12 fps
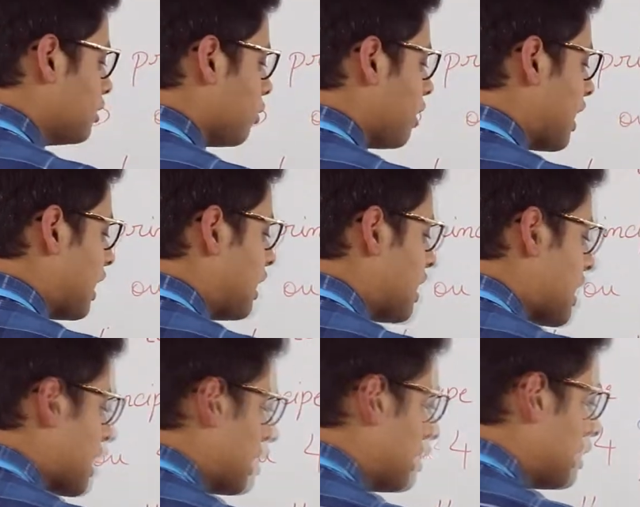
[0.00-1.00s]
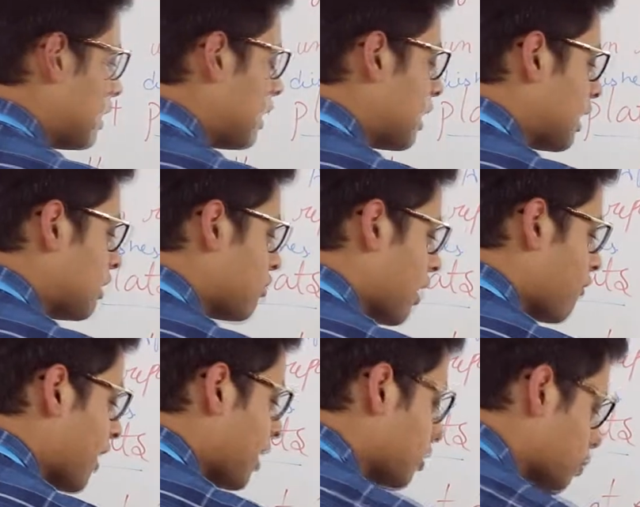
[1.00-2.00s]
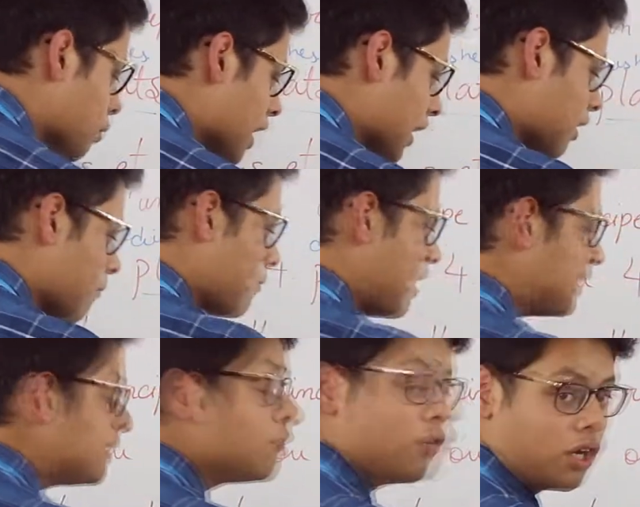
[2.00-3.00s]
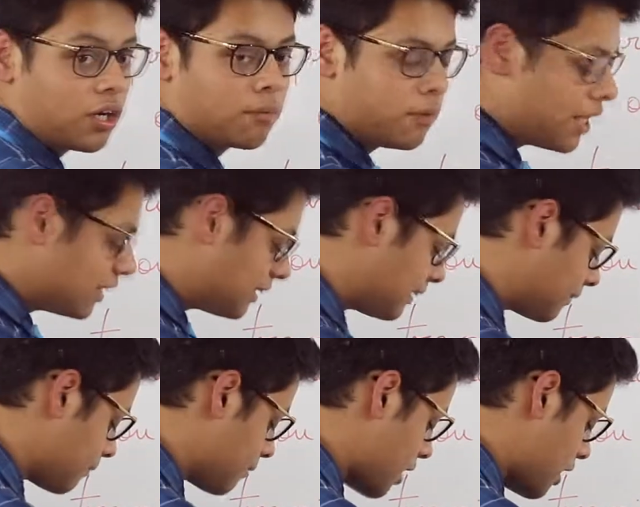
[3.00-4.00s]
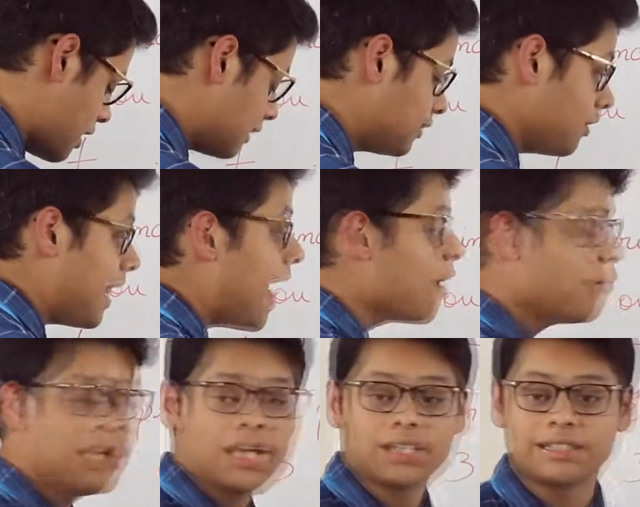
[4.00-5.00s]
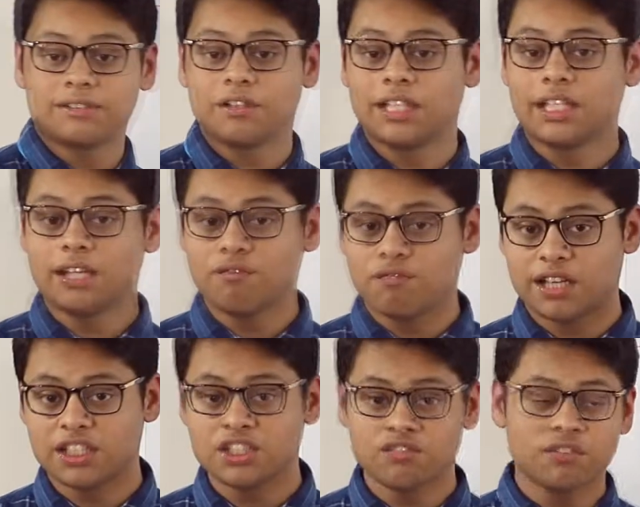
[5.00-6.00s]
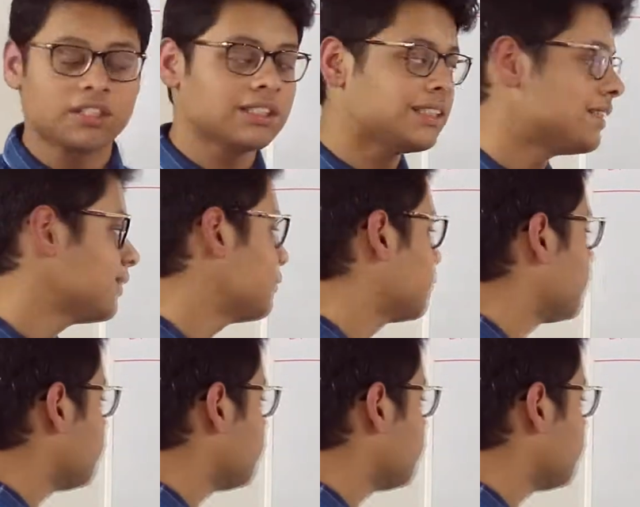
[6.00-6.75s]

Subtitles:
So, les lieux de le travail together means workplace. So, now let us read it in French first.